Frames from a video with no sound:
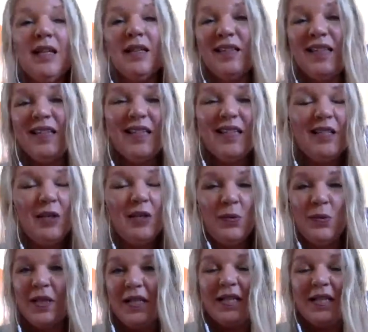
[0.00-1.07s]
this is
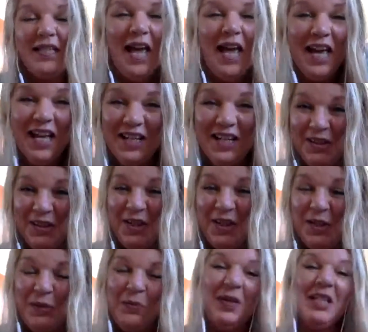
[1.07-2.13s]
useless. Don't
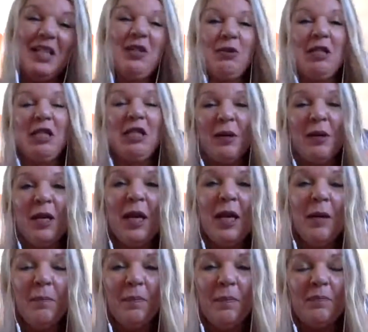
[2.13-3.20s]
do it. You need to
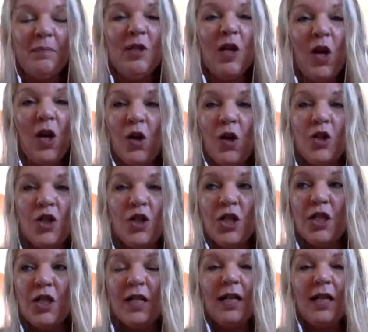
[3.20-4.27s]

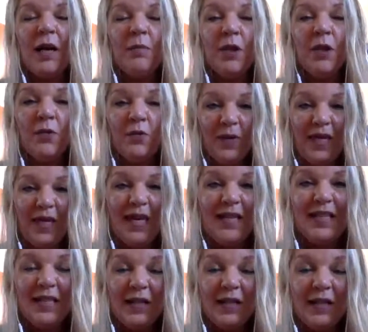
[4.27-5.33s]
launch a couple of
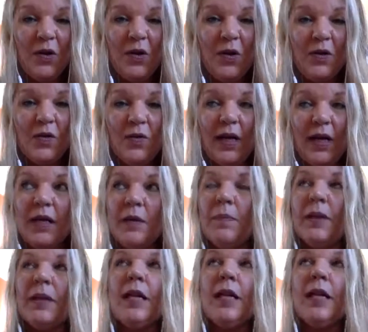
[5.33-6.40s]
weeks in advance, right?
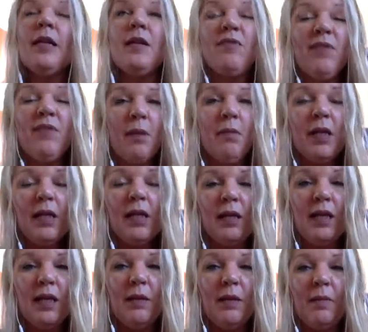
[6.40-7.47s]
But the
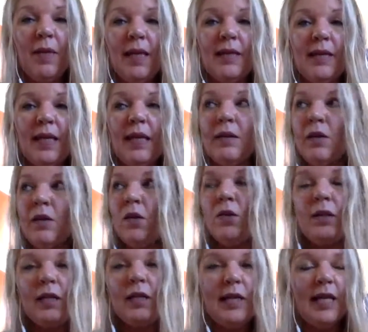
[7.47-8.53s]
feminine in me say, no,
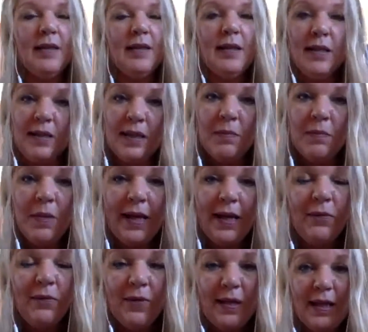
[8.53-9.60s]
let's just play
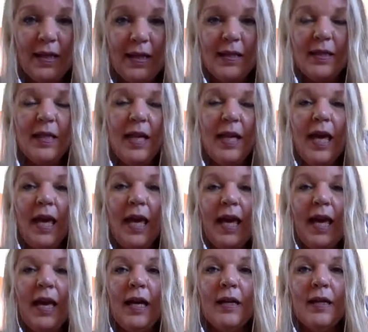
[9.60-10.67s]
with this
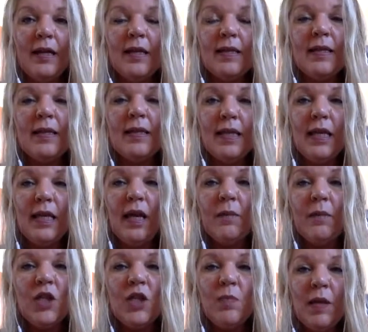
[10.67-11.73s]
and see how
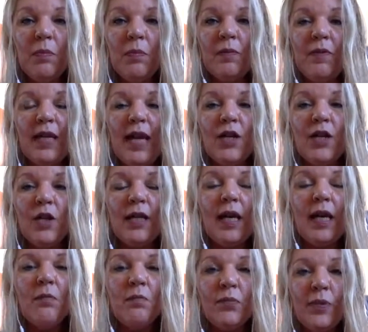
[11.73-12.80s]
much people we actually
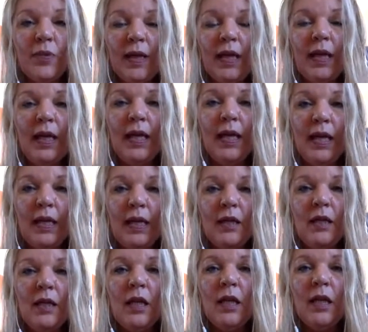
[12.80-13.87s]
can bring
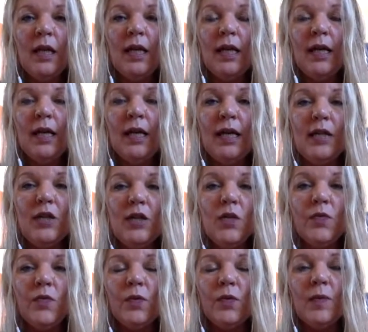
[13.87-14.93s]
into
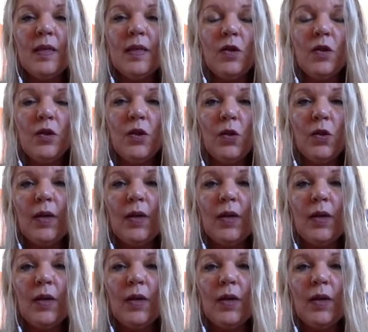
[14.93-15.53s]
room and start a new